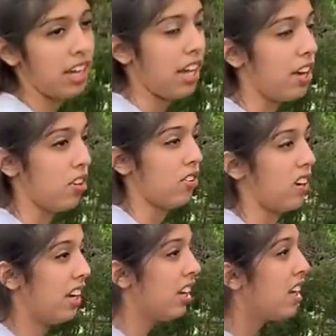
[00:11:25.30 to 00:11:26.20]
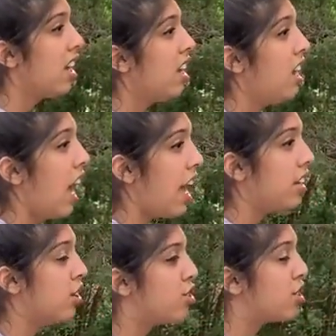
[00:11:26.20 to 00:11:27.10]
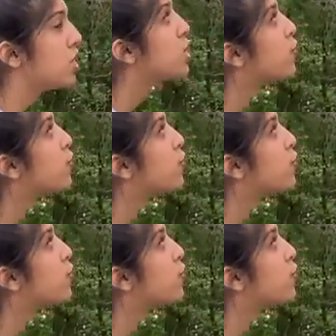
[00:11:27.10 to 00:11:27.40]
can, right? And you're just